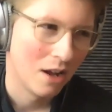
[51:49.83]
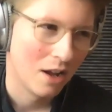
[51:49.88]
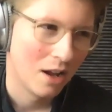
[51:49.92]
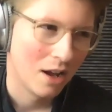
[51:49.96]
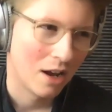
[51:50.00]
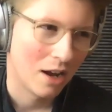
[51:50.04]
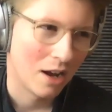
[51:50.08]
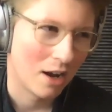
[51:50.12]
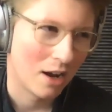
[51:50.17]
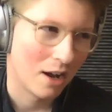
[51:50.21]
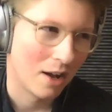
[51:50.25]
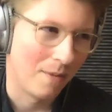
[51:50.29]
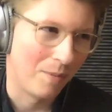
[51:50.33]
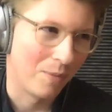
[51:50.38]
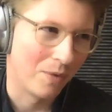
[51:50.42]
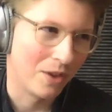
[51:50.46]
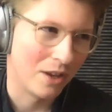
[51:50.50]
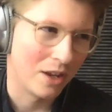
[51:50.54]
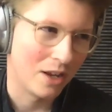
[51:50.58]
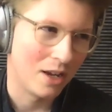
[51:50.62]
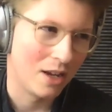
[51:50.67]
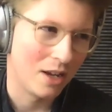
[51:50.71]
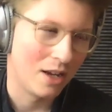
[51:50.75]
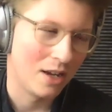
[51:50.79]

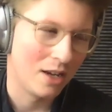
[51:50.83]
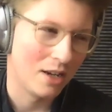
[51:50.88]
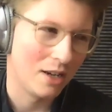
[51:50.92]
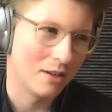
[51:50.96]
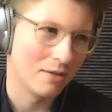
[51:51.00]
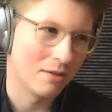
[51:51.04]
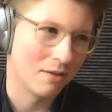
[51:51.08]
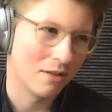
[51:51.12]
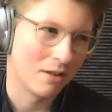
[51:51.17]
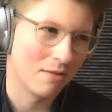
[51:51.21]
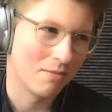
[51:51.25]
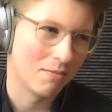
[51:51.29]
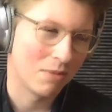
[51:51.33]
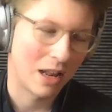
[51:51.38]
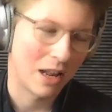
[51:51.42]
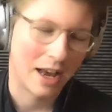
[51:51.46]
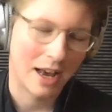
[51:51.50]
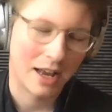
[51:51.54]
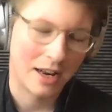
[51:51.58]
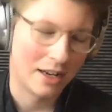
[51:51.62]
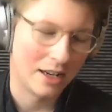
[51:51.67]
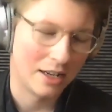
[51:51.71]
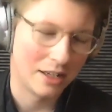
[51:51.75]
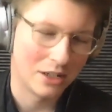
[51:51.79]
the
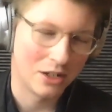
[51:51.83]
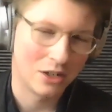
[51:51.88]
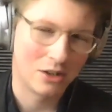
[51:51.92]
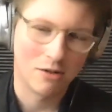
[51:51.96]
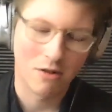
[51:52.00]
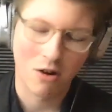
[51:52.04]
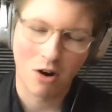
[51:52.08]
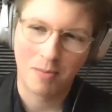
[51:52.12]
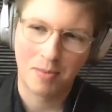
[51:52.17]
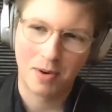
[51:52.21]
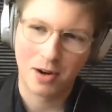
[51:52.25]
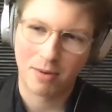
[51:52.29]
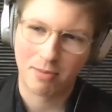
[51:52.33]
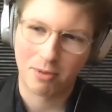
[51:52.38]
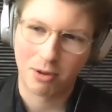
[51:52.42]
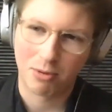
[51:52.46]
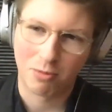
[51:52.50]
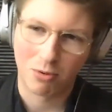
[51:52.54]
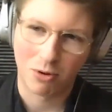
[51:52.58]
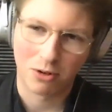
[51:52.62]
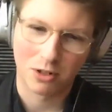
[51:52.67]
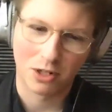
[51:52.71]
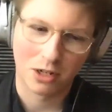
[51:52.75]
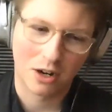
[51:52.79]
plan is to open up the
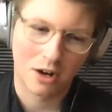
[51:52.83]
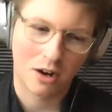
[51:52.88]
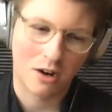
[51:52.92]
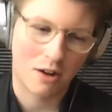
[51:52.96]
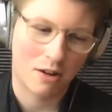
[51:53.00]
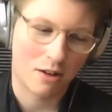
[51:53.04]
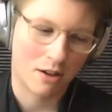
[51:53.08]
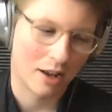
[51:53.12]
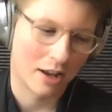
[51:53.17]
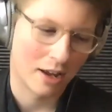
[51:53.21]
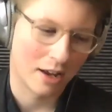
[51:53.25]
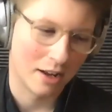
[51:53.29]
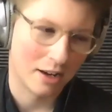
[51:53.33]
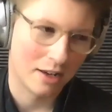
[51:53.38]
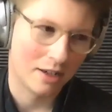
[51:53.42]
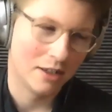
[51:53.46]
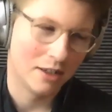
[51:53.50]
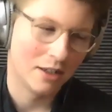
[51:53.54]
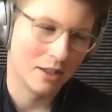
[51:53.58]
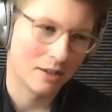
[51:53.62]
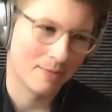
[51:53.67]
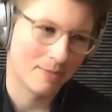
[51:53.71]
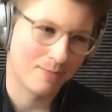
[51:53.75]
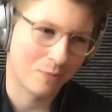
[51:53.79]
protocol,
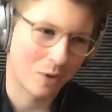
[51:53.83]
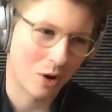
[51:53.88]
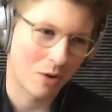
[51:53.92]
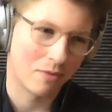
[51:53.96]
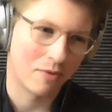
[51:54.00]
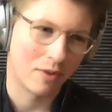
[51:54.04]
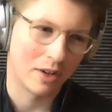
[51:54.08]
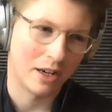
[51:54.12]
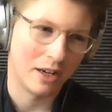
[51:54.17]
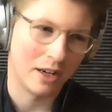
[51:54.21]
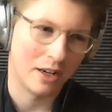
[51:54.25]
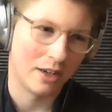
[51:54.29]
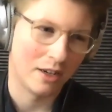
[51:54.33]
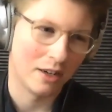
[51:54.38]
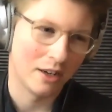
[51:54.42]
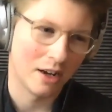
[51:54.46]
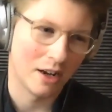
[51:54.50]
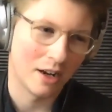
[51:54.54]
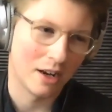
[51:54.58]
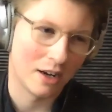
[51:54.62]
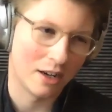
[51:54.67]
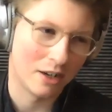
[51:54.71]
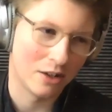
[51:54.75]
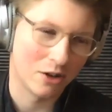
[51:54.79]
and hopefully
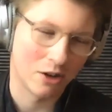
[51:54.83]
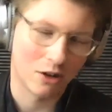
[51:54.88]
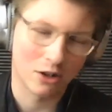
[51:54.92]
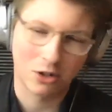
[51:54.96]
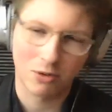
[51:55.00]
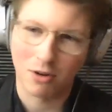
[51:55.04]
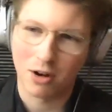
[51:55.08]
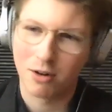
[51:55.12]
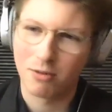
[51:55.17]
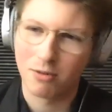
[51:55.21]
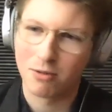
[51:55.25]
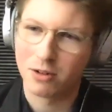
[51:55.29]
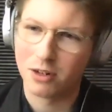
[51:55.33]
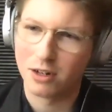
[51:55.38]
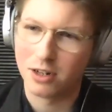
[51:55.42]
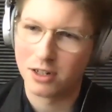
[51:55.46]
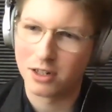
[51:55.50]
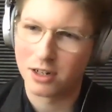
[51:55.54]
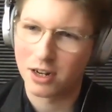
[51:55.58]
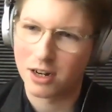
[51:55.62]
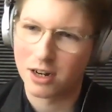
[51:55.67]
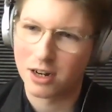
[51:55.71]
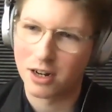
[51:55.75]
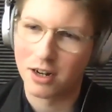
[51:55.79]
Joshua is
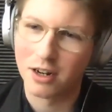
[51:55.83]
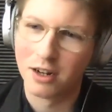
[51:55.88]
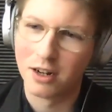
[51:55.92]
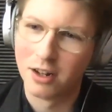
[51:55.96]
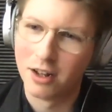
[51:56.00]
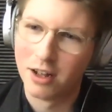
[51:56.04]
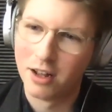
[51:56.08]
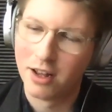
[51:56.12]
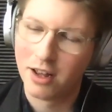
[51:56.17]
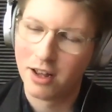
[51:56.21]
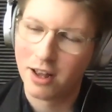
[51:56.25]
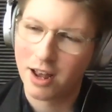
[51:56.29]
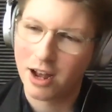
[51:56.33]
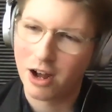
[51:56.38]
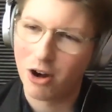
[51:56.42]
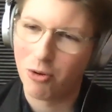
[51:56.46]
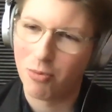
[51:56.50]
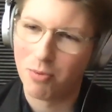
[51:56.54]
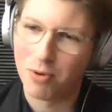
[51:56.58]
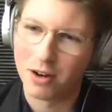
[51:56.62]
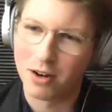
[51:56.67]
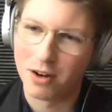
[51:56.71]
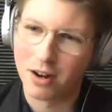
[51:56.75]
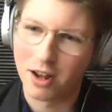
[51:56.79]
going to
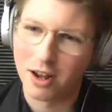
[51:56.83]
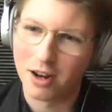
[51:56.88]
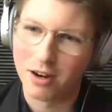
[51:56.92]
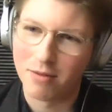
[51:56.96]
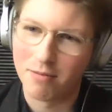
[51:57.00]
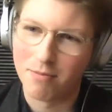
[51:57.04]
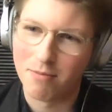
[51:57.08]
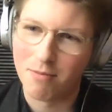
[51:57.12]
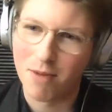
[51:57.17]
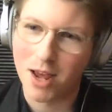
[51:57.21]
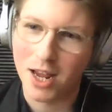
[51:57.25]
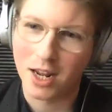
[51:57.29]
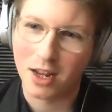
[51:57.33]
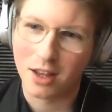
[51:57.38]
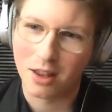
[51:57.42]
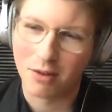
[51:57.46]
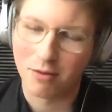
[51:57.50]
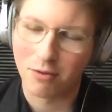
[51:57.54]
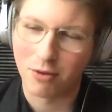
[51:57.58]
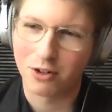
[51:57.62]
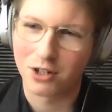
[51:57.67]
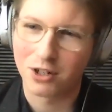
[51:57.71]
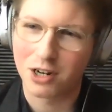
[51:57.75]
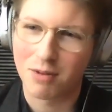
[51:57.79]
help and make the
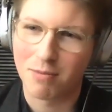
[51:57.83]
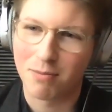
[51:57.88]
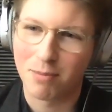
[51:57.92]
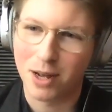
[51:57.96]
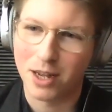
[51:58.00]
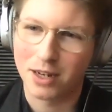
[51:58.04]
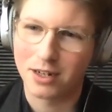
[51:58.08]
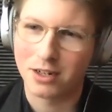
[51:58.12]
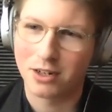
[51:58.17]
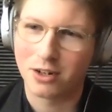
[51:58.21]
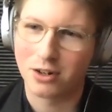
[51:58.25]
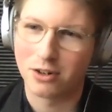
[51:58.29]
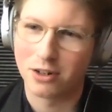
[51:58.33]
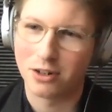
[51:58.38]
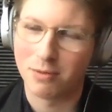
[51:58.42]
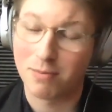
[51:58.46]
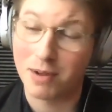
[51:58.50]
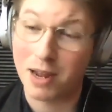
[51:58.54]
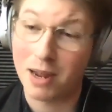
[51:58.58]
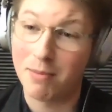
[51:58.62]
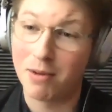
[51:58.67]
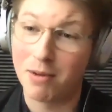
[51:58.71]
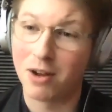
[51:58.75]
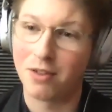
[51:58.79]
first competitor to
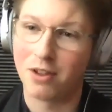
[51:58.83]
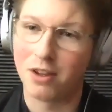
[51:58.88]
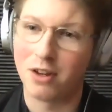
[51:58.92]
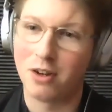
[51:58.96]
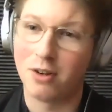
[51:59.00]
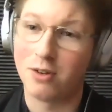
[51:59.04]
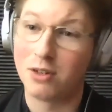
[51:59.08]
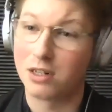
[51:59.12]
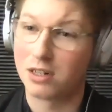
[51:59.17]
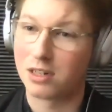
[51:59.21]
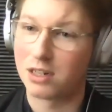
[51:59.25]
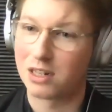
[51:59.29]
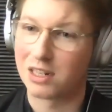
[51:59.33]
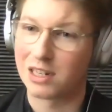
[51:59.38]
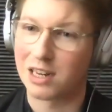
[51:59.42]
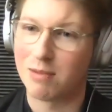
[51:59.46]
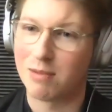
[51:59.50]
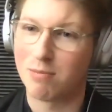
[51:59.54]
Paymail that uses the same